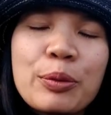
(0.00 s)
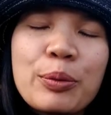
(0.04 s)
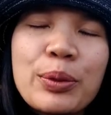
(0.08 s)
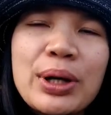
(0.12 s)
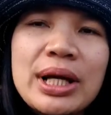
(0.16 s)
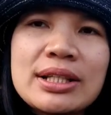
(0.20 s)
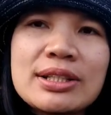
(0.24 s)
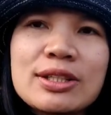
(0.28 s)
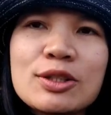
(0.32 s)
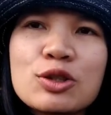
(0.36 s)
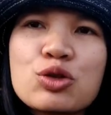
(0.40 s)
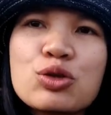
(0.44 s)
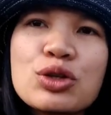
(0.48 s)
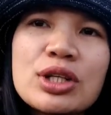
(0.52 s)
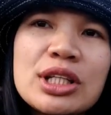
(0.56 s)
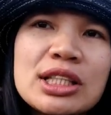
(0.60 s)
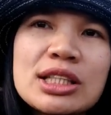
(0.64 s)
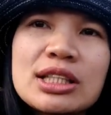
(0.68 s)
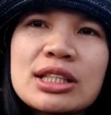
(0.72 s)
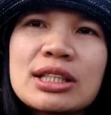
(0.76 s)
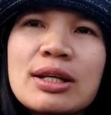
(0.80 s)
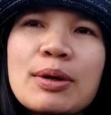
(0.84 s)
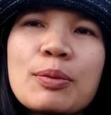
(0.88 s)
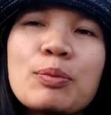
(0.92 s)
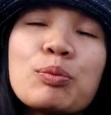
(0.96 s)
when the tree
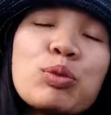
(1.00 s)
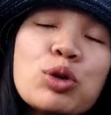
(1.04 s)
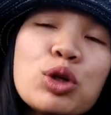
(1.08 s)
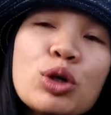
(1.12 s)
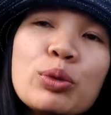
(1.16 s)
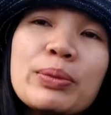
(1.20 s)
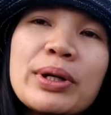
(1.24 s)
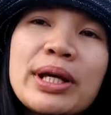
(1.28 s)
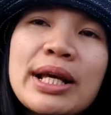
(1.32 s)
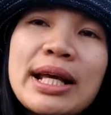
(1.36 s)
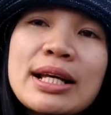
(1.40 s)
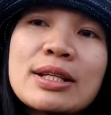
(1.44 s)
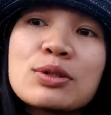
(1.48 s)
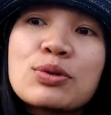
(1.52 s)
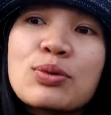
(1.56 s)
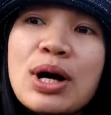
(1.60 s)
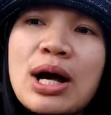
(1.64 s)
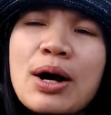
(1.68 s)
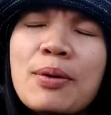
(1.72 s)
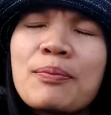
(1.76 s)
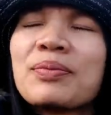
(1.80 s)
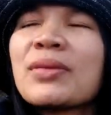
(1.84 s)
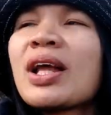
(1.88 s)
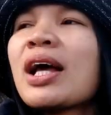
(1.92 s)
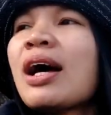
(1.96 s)
is blooming as
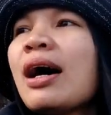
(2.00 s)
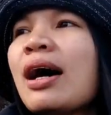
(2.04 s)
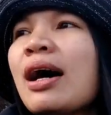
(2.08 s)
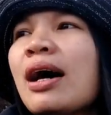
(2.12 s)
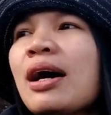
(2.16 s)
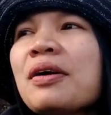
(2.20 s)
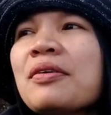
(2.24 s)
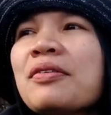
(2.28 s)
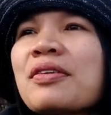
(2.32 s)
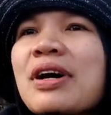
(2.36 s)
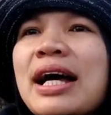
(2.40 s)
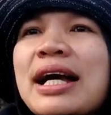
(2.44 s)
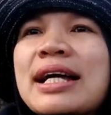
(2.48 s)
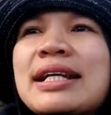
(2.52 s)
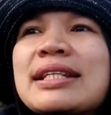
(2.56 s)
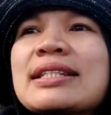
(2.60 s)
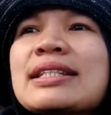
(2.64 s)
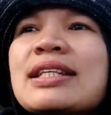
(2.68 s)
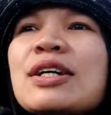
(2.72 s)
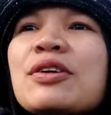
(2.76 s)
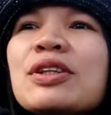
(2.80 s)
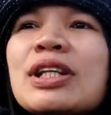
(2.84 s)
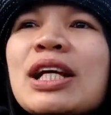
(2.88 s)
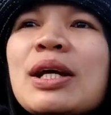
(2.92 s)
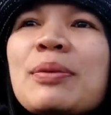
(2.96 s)
well. Alright,
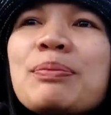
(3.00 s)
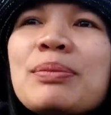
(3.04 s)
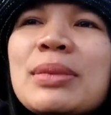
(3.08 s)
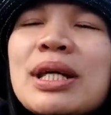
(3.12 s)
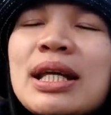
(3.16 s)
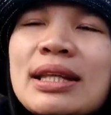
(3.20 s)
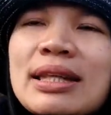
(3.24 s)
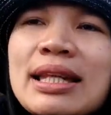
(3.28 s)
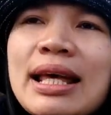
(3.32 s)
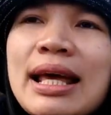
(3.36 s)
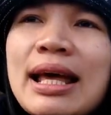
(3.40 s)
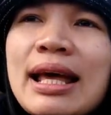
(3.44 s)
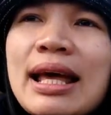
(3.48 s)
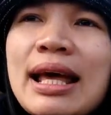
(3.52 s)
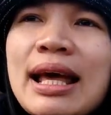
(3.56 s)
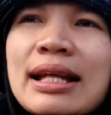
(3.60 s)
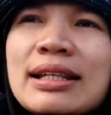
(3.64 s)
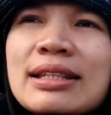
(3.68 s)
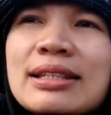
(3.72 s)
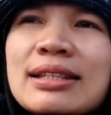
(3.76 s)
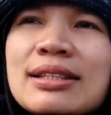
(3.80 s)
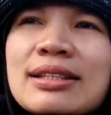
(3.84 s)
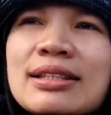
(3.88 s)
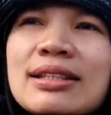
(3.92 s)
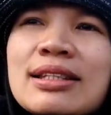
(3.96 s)
so let me
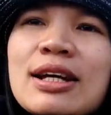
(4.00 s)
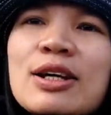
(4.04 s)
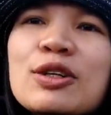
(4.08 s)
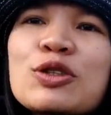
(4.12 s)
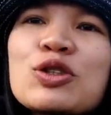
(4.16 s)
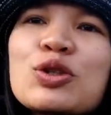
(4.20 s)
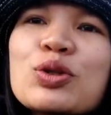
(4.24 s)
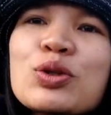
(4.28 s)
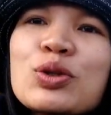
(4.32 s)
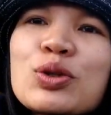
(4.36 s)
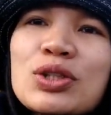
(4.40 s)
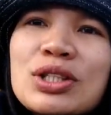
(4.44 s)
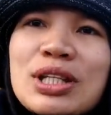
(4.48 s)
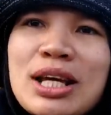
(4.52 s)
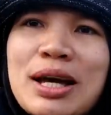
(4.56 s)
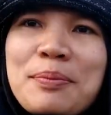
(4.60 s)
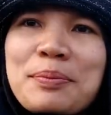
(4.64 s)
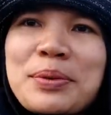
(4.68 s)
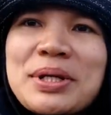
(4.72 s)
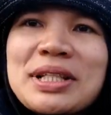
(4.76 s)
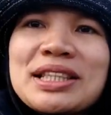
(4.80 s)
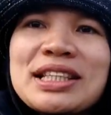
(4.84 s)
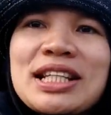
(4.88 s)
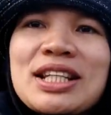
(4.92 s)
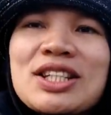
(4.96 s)
head choose a
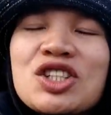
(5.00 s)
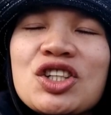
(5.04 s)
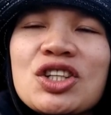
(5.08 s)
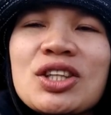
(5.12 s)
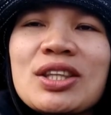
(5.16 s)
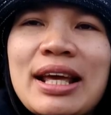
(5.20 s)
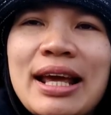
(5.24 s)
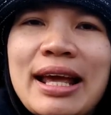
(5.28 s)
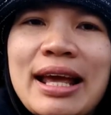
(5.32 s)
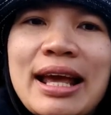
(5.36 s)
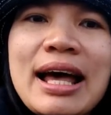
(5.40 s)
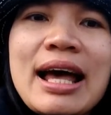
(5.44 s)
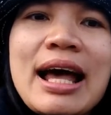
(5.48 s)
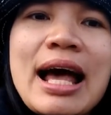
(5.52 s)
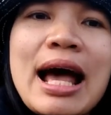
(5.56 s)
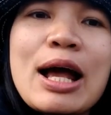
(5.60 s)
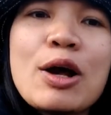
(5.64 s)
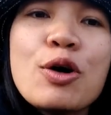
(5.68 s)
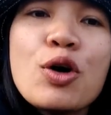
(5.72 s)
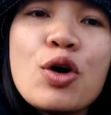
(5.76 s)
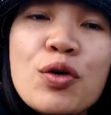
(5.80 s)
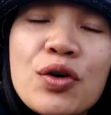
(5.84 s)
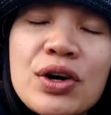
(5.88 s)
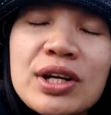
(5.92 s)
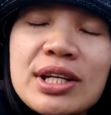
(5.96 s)
position there.
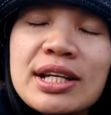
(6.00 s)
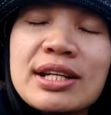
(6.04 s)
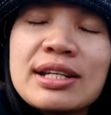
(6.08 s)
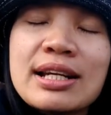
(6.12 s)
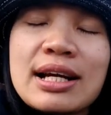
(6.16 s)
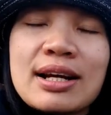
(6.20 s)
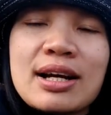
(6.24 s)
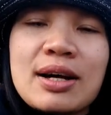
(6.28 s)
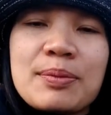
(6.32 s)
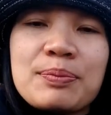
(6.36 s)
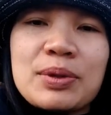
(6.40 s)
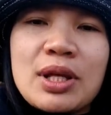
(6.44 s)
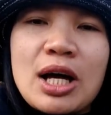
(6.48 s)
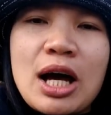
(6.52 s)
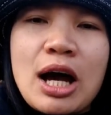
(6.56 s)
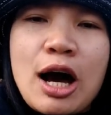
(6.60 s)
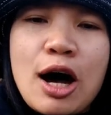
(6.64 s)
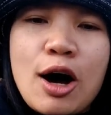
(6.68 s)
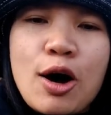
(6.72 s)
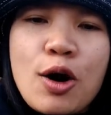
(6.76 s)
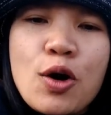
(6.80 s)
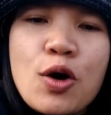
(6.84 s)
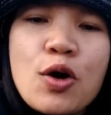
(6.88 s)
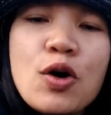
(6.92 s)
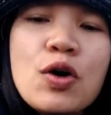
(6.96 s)
I already dug up the
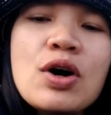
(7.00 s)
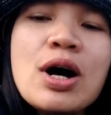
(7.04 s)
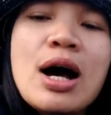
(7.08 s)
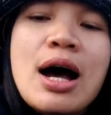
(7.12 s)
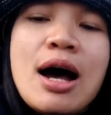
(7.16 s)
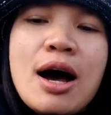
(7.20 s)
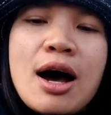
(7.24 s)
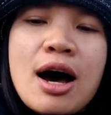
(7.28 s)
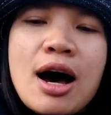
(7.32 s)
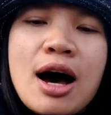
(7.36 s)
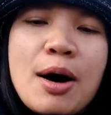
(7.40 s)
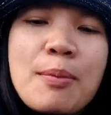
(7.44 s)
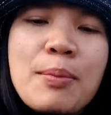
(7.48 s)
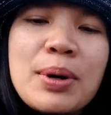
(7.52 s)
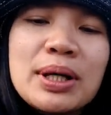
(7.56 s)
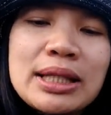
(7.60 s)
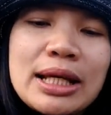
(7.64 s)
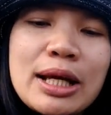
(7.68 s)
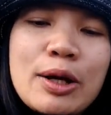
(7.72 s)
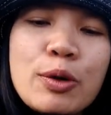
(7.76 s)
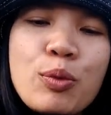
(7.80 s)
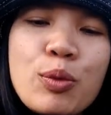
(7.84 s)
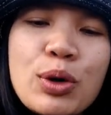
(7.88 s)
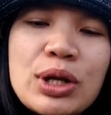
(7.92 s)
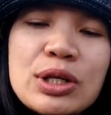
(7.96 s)
hole,
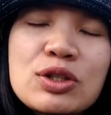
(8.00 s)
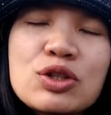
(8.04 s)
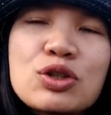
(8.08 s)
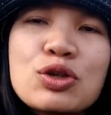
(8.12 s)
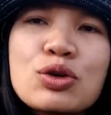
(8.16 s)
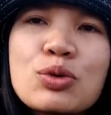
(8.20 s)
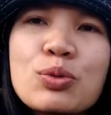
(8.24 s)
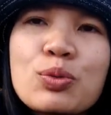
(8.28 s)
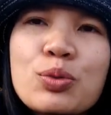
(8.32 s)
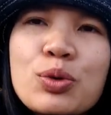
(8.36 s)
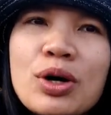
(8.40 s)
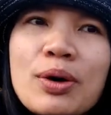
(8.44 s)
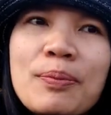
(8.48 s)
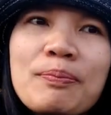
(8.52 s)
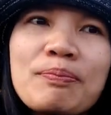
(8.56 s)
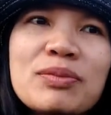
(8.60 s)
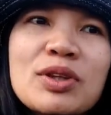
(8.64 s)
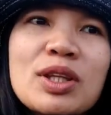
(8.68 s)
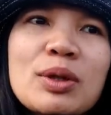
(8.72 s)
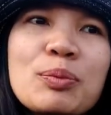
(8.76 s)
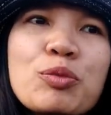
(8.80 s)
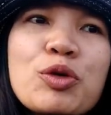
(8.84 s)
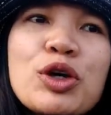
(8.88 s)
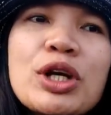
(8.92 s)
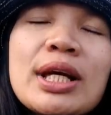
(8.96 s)
but I want to
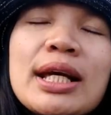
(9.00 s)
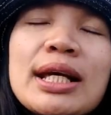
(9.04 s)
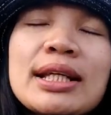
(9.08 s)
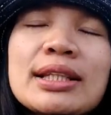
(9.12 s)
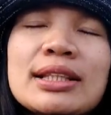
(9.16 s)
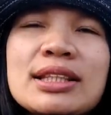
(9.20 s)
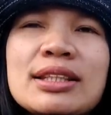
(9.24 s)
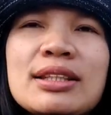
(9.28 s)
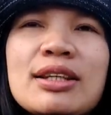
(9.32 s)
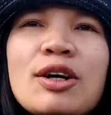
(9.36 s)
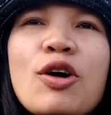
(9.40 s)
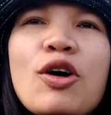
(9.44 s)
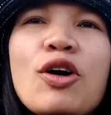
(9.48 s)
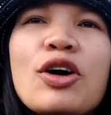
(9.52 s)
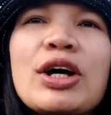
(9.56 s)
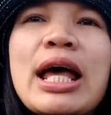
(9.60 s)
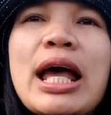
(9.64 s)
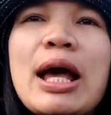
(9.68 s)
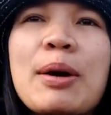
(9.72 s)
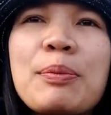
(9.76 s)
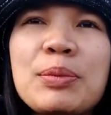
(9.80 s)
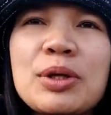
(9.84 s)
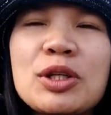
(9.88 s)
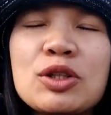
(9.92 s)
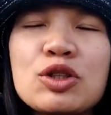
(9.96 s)
bring it or
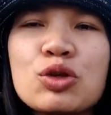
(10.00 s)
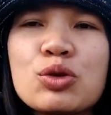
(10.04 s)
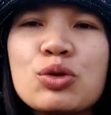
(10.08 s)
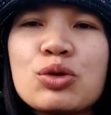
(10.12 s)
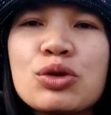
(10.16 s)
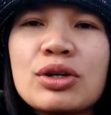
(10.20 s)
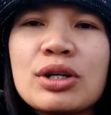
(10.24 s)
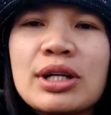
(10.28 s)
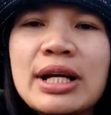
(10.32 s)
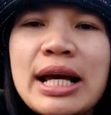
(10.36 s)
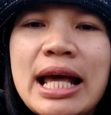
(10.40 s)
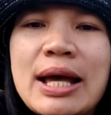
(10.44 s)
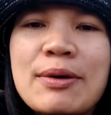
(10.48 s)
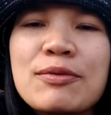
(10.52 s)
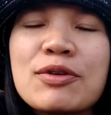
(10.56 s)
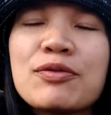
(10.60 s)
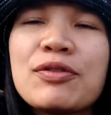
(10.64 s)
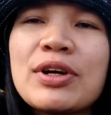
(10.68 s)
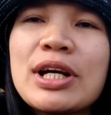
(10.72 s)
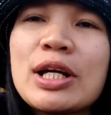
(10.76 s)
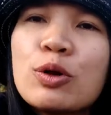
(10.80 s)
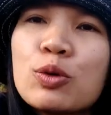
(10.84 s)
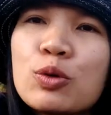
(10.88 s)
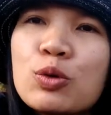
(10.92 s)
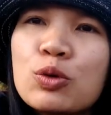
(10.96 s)
help it to have a
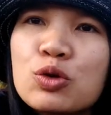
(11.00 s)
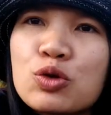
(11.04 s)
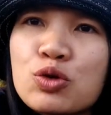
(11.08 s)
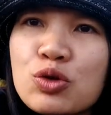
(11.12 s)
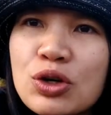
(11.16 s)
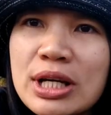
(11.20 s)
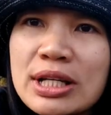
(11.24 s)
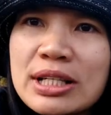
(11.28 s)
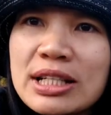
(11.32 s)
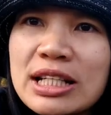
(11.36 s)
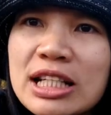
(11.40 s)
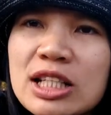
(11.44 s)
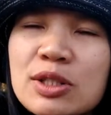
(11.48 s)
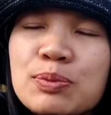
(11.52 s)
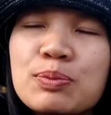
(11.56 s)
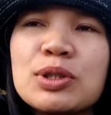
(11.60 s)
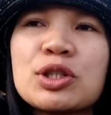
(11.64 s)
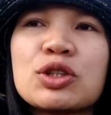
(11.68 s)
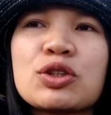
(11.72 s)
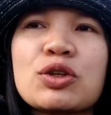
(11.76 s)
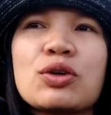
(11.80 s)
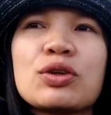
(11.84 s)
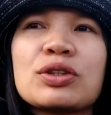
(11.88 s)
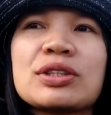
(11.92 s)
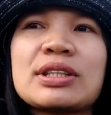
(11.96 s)
very good drainage,
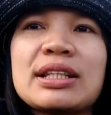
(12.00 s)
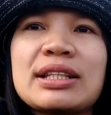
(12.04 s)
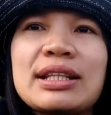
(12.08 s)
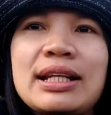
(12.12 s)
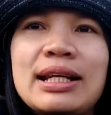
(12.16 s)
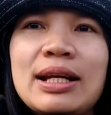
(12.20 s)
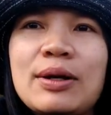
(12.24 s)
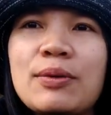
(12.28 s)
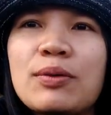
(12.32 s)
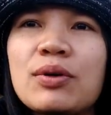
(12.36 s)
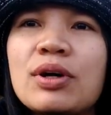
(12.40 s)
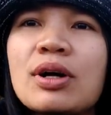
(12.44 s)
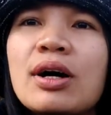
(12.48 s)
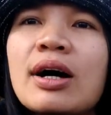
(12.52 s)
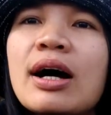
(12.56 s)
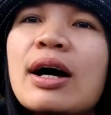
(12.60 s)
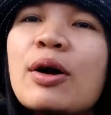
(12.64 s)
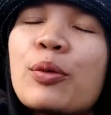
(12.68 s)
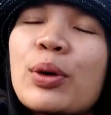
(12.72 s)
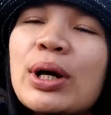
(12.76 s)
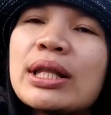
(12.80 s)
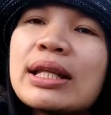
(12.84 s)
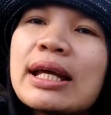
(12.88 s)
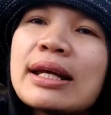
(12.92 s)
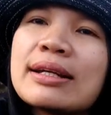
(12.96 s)
because that area
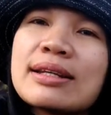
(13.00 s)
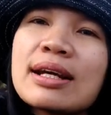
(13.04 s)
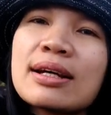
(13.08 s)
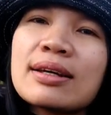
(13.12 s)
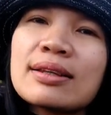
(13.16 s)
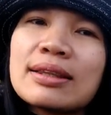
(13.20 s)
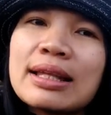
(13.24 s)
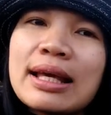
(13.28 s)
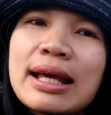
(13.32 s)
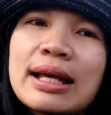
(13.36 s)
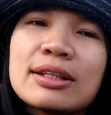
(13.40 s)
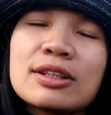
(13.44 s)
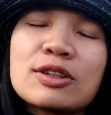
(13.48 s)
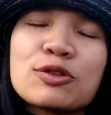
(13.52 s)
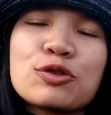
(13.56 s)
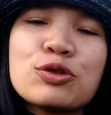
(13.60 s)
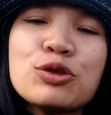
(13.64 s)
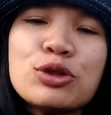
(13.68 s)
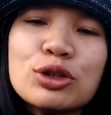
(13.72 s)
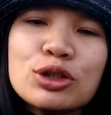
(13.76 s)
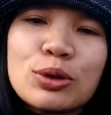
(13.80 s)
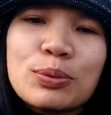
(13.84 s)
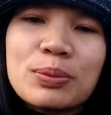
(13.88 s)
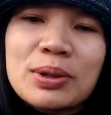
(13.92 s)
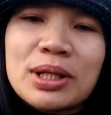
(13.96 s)
when I dug there it's
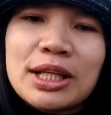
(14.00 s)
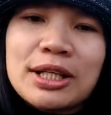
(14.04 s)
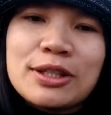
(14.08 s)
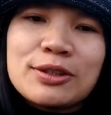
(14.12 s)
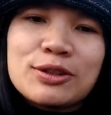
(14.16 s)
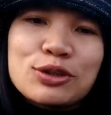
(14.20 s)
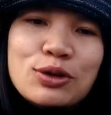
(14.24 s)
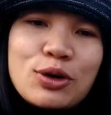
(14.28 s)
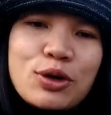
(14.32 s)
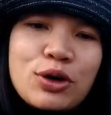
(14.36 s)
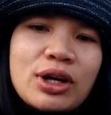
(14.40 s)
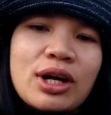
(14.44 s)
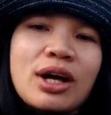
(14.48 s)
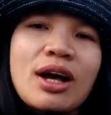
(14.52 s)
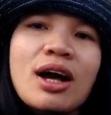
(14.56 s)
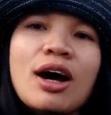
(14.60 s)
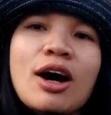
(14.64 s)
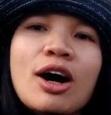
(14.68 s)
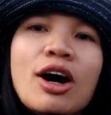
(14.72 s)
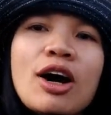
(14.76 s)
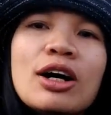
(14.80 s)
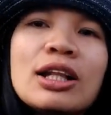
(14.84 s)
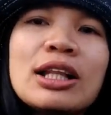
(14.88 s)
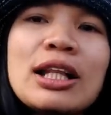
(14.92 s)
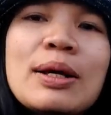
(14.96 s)
full of clay soil.
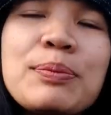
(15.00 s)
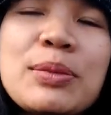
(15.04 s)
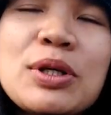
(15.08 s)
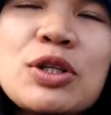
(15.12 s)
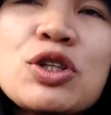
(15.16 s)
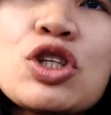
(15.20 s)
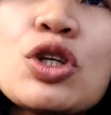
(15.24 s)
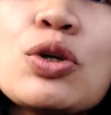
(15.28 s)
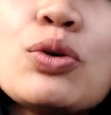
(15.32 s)
Let me